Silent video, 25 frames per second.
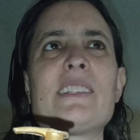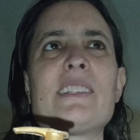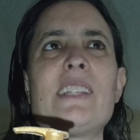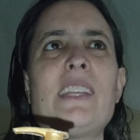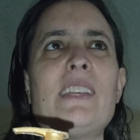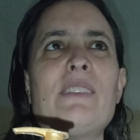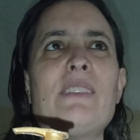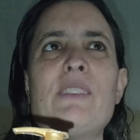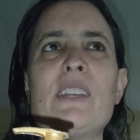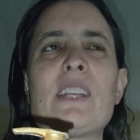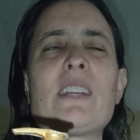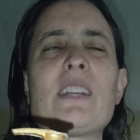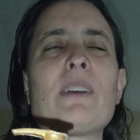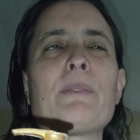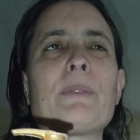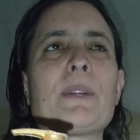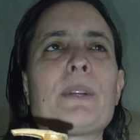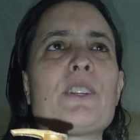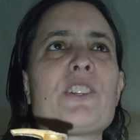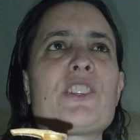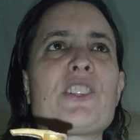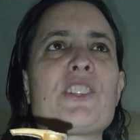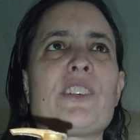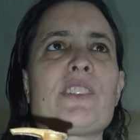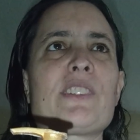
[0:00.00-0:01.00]
TV
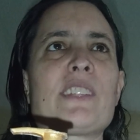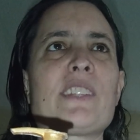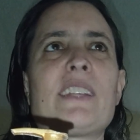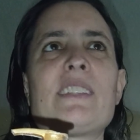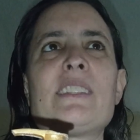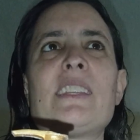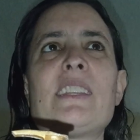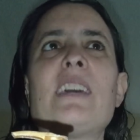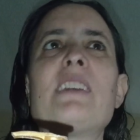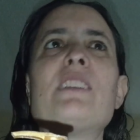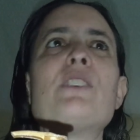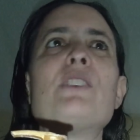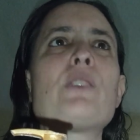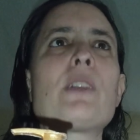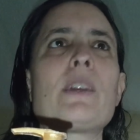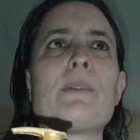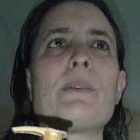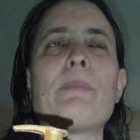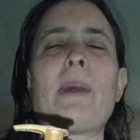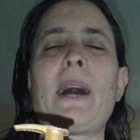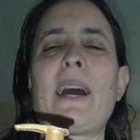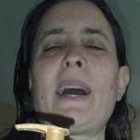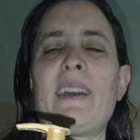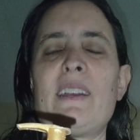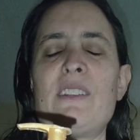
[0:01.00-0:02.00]
commercials that say you can
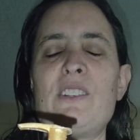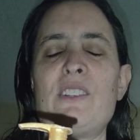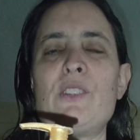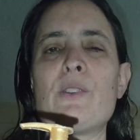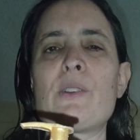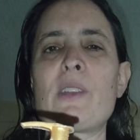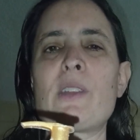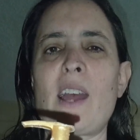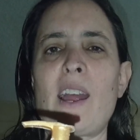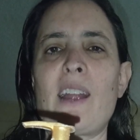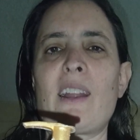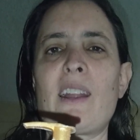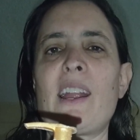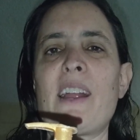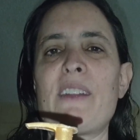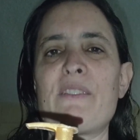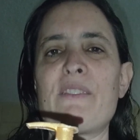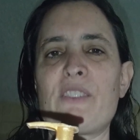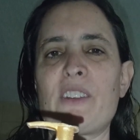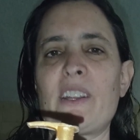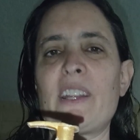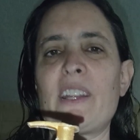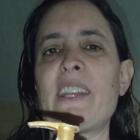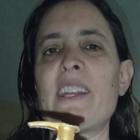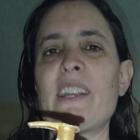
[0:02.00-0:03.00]
buy a new car
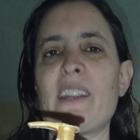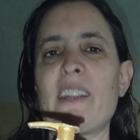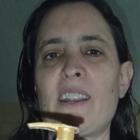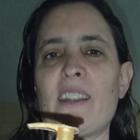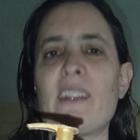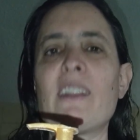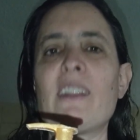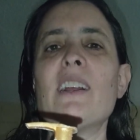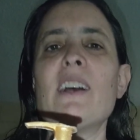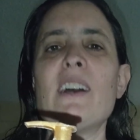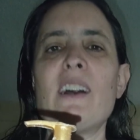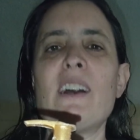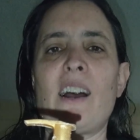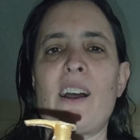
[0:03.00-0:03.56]
every year.